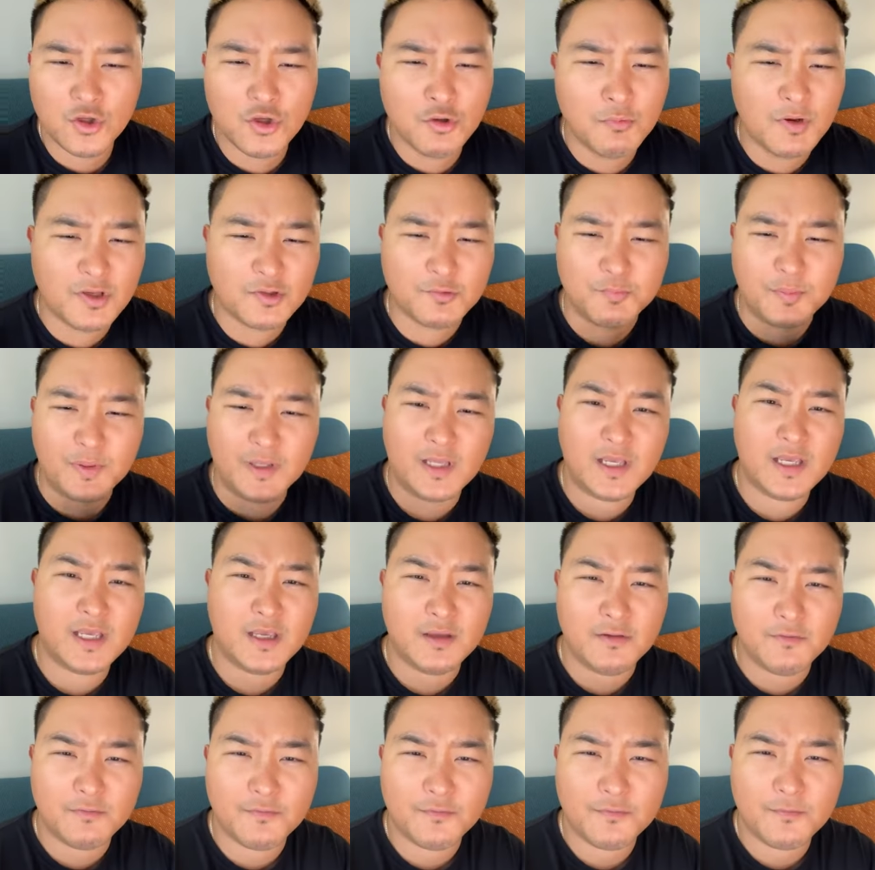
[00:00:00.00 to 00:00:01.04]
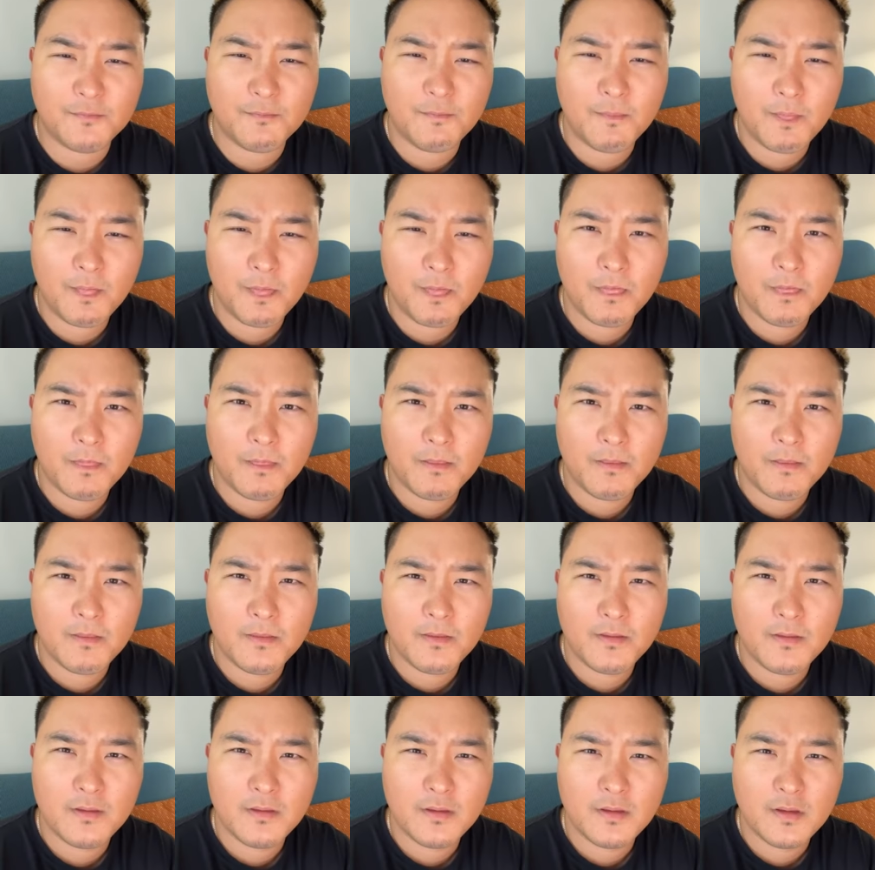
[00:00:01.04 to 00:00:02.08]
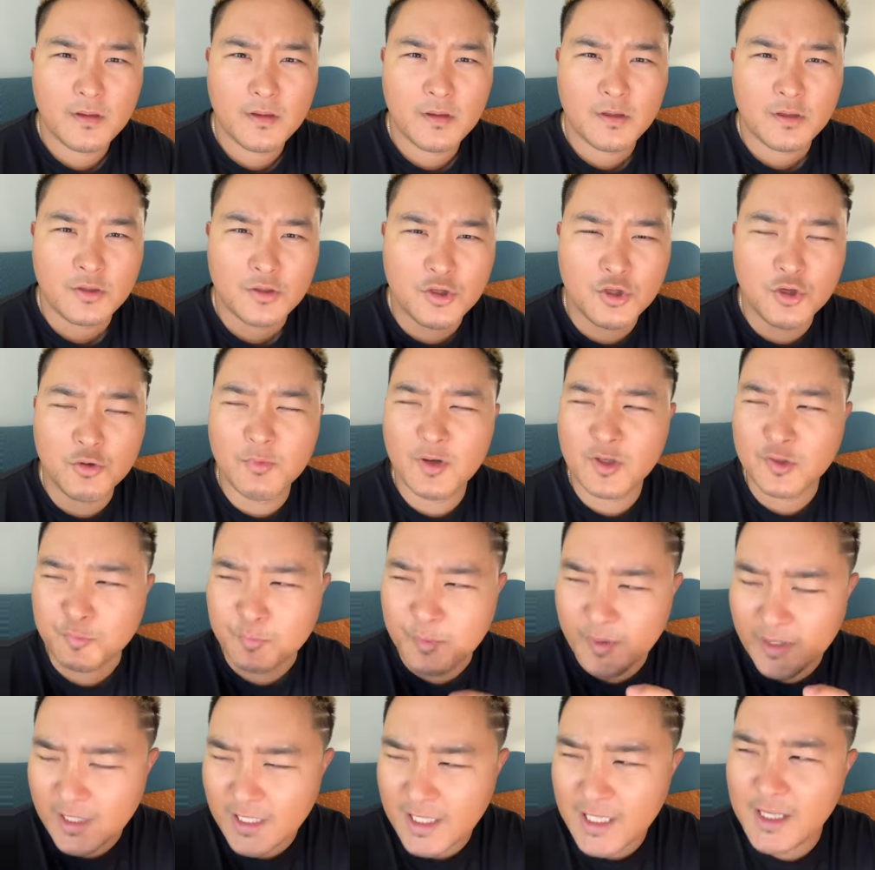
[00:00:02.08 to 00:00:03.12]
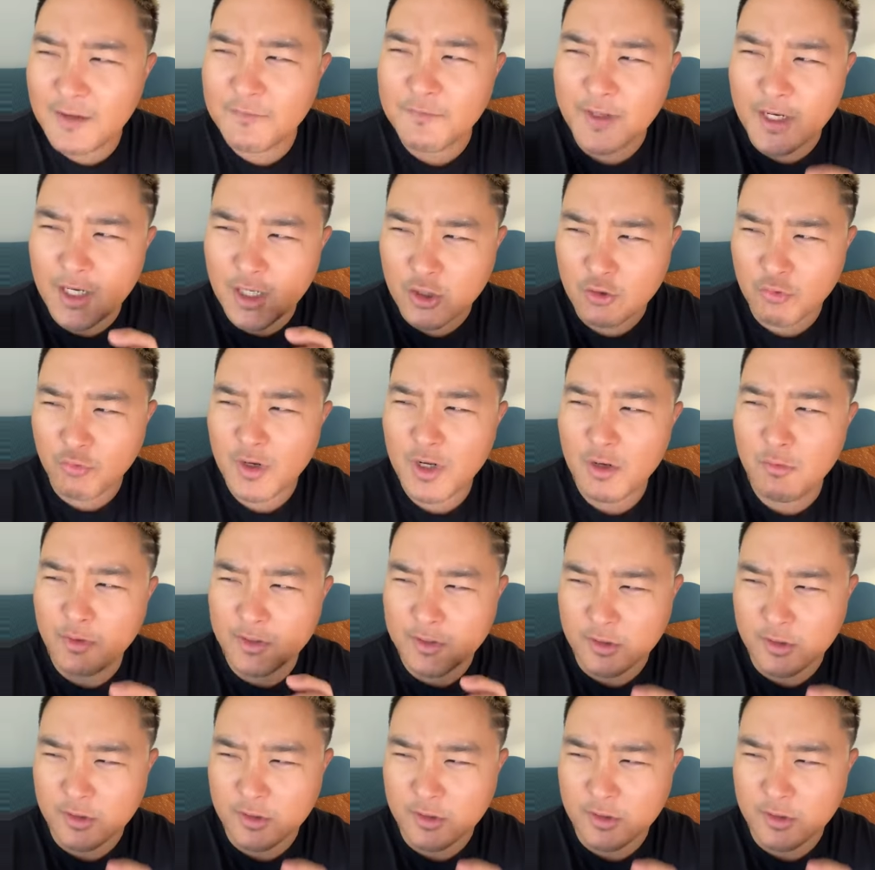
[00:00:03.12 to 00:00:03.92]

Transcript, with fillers: You must believe. You must believe and agree